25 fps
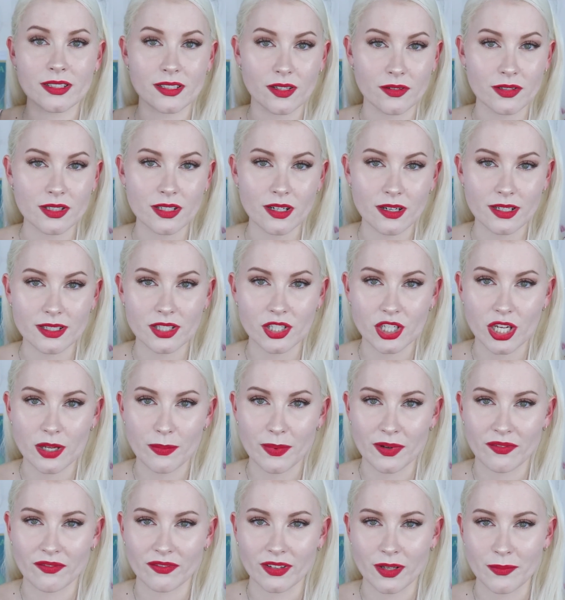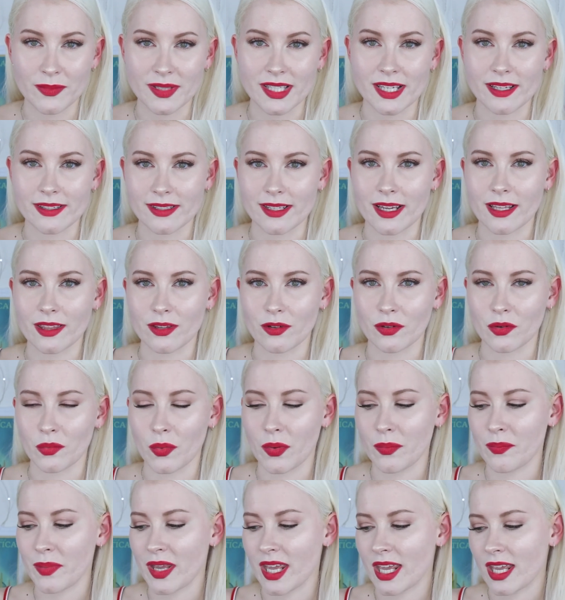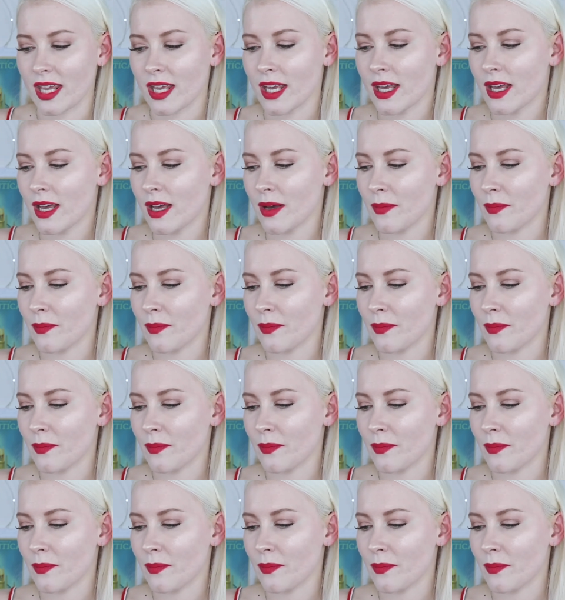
So it's not as cheap and flimsy as I thought it would be,